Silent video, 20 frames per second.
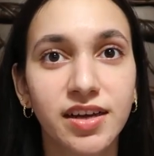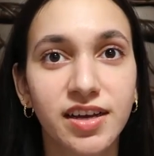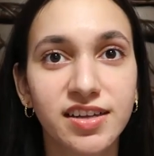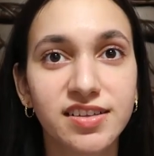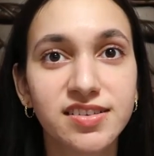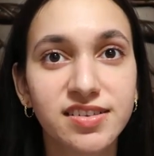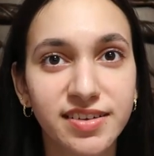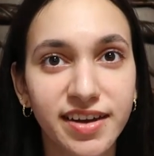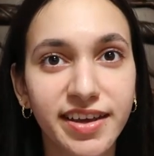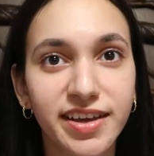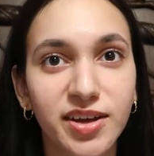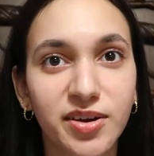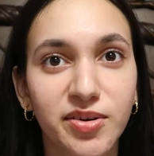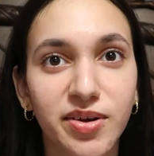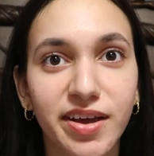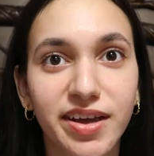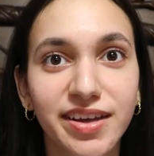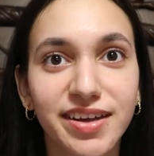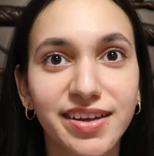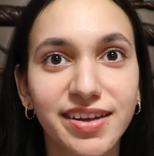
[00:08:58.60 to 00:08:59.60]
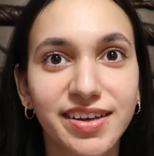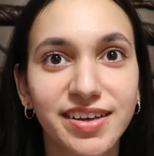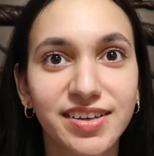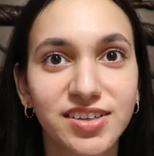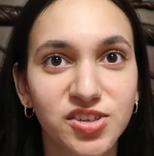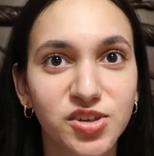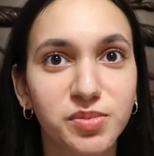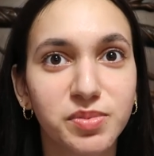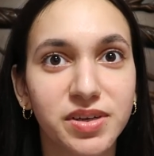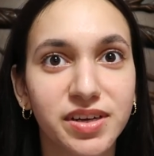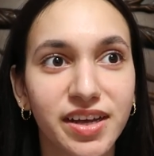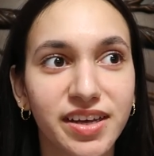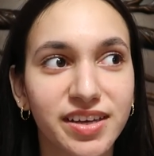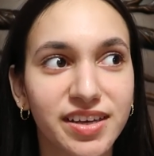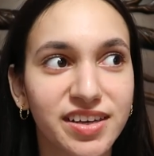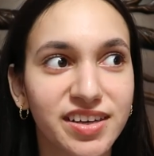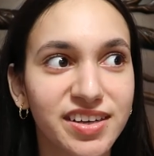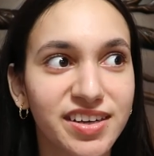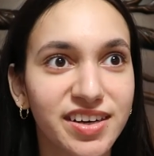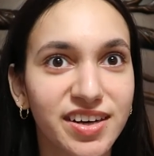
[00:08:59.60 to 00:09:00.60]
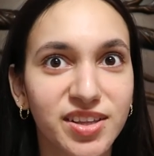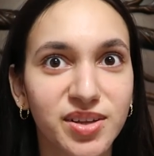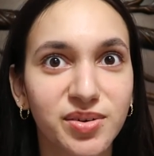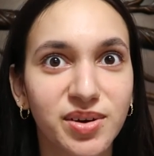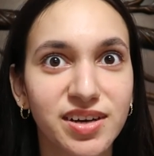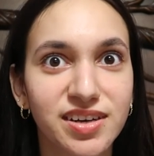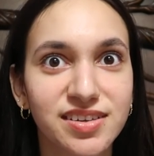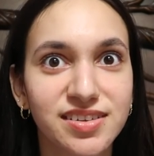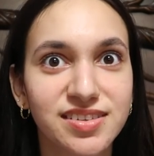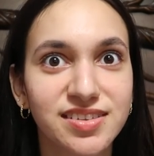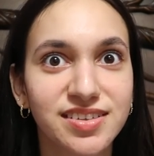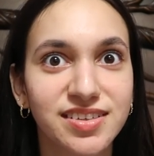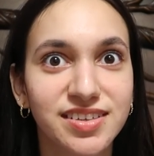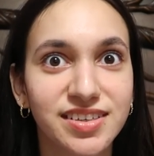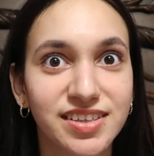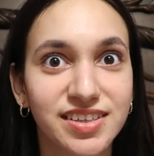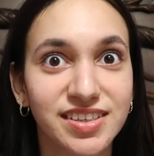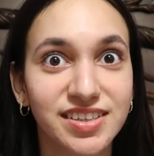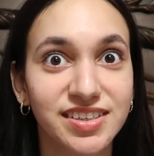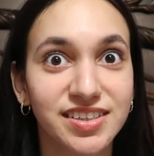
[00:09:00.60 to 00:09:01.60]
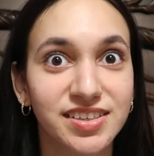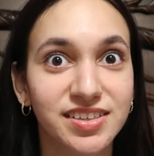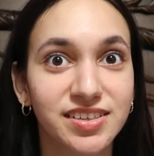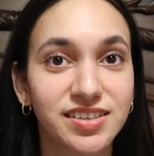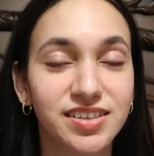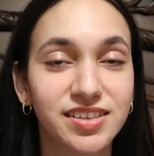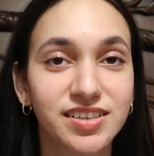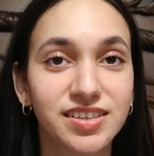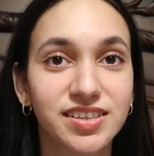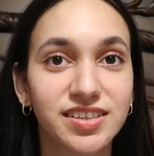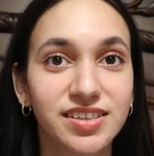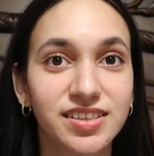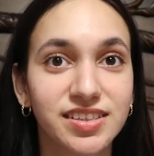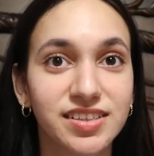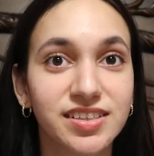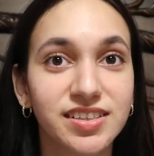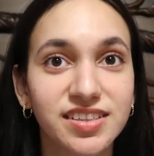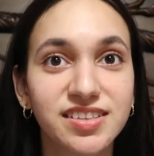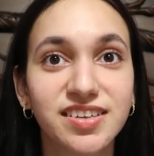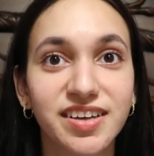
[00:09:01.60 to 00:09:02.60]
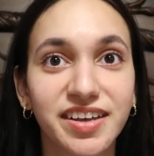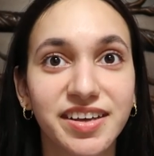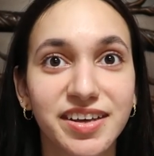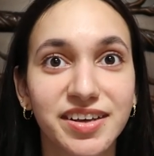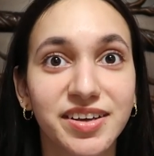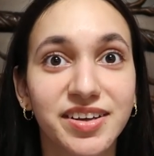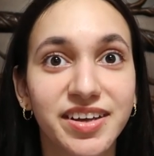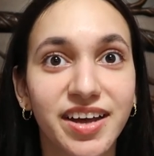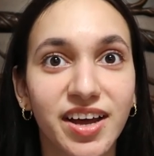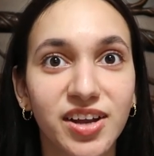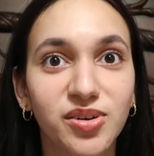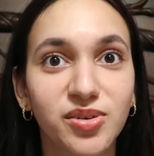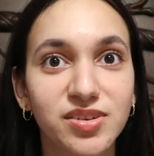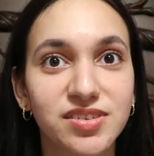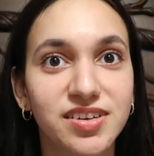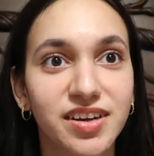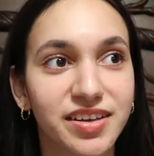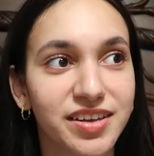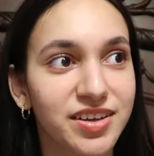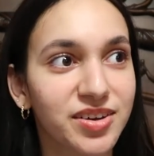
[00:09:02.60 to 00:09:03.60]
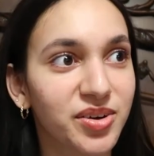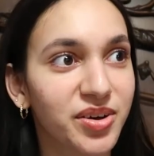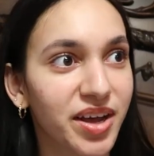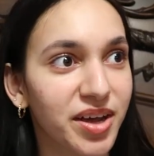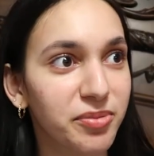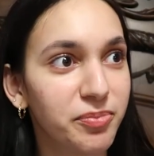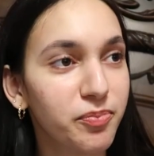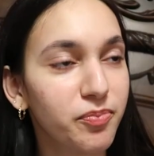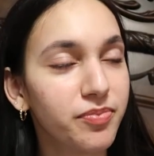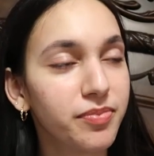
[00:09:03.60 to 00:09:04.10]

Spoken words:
It's Nike, right? It should be Nike, otherwise it's Nike. Yeah, I know it's Nike. Okay.